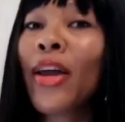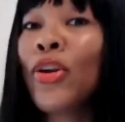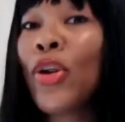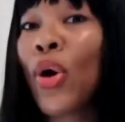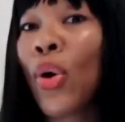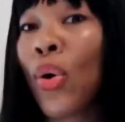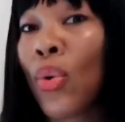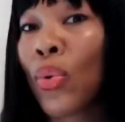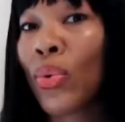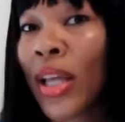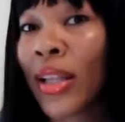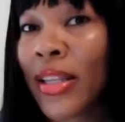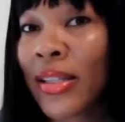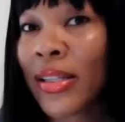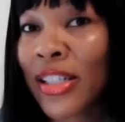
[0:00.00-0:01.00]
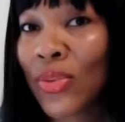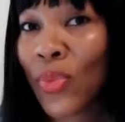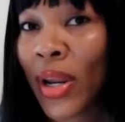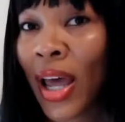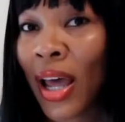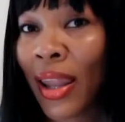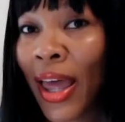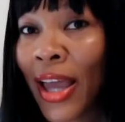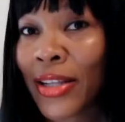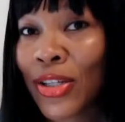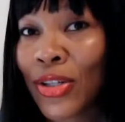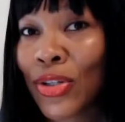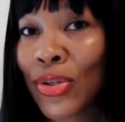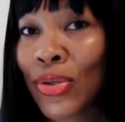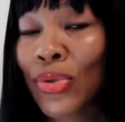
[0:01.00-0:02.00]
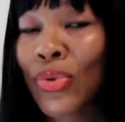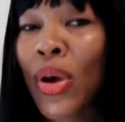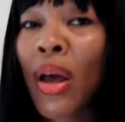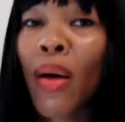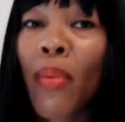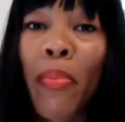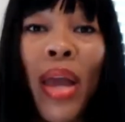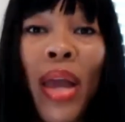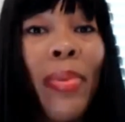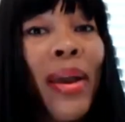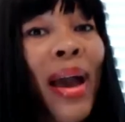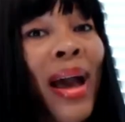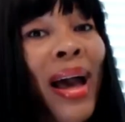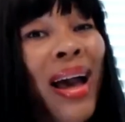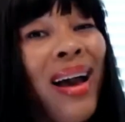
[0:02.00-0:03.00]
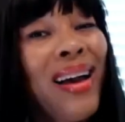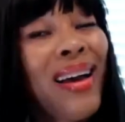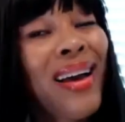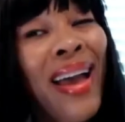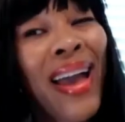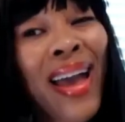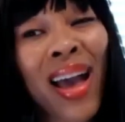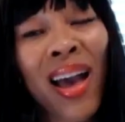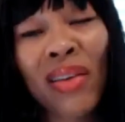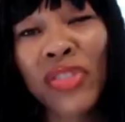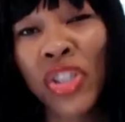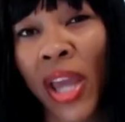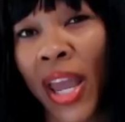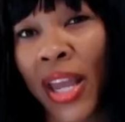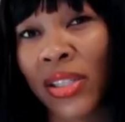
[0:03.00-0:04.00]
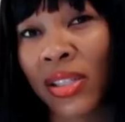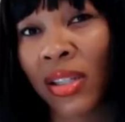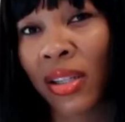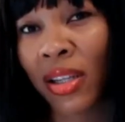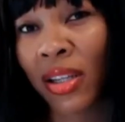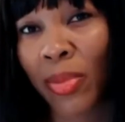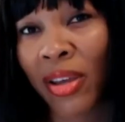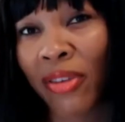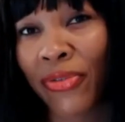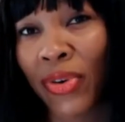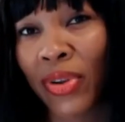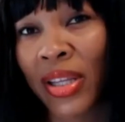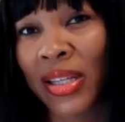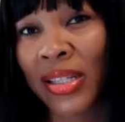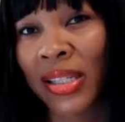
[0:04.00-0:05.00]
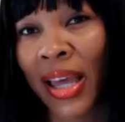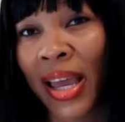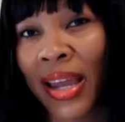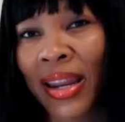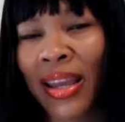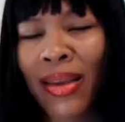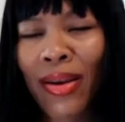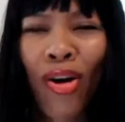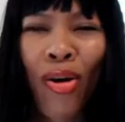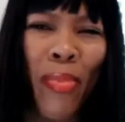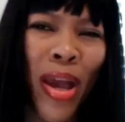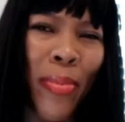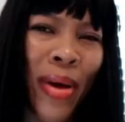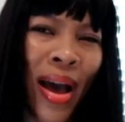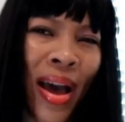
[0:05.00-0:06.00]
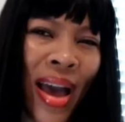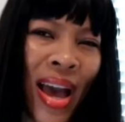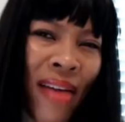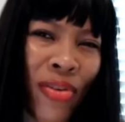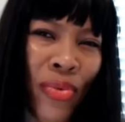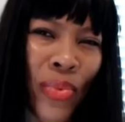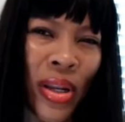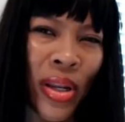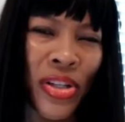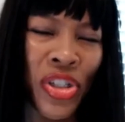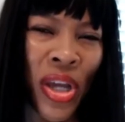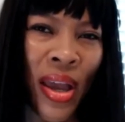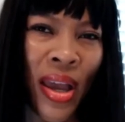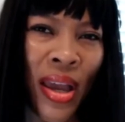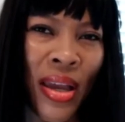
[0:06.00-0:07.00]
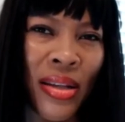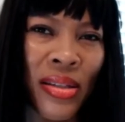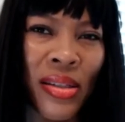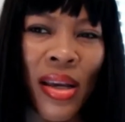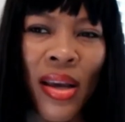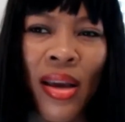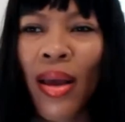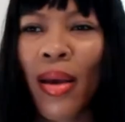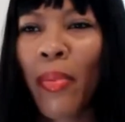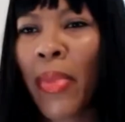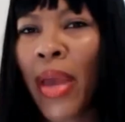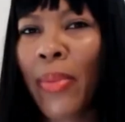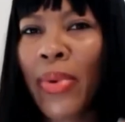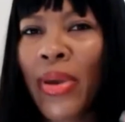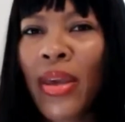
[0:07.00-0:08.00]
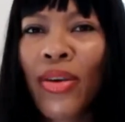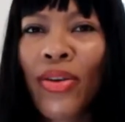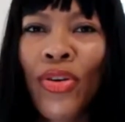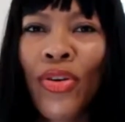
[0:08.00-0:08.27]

know that this is what I like to do. Maybe I have changed a little bit for this lady, or maybe I haven't really changed. Maybe you